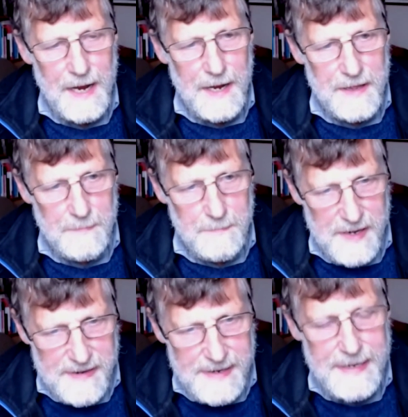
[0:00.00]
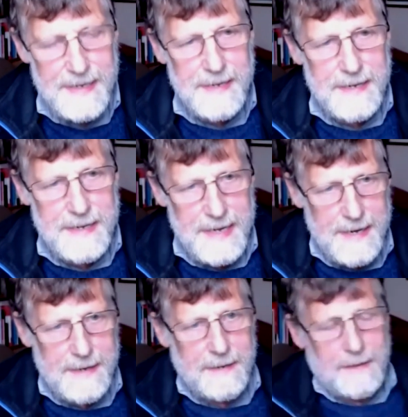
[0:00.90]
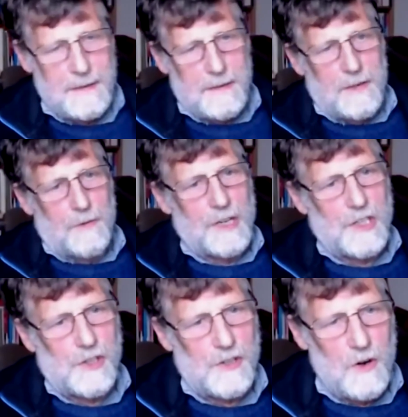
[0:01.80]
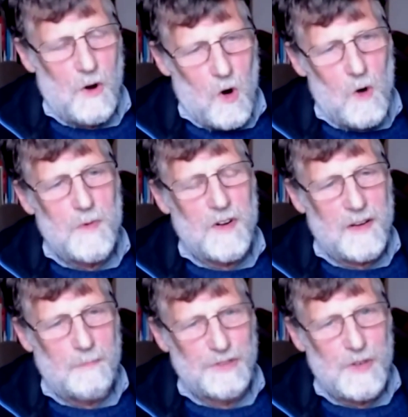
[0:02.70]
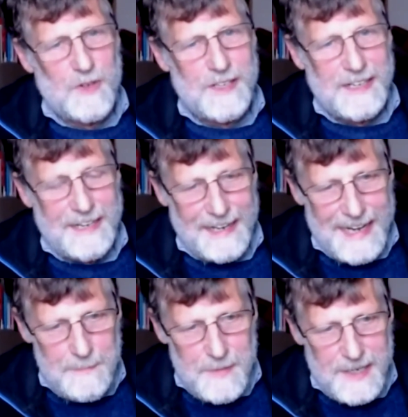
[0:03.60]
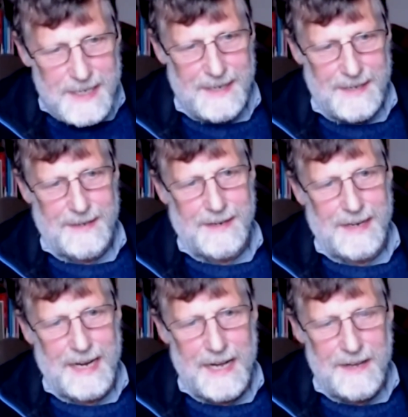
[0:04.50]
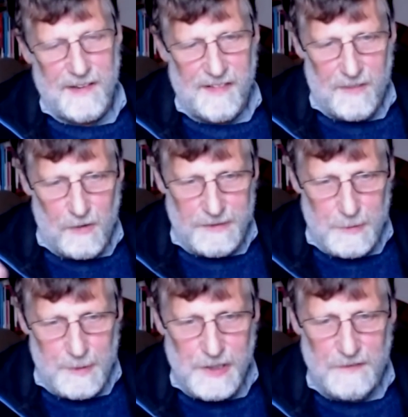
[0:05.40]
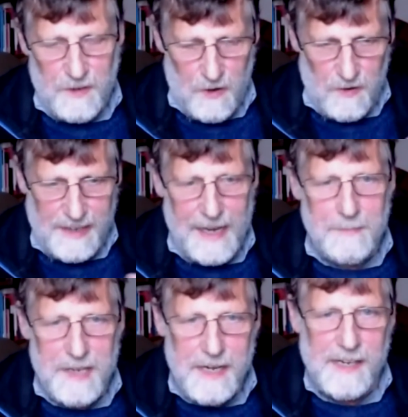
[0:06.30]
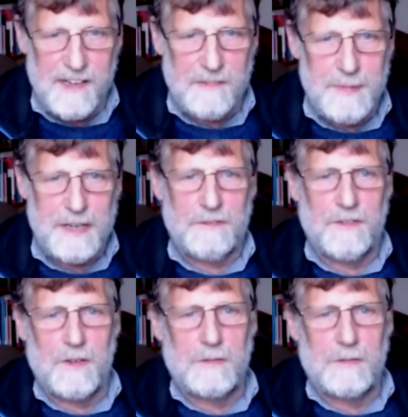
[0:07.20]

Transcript: The missing nail, which almost brought calamity in this story, which of course I am taking as metaphor.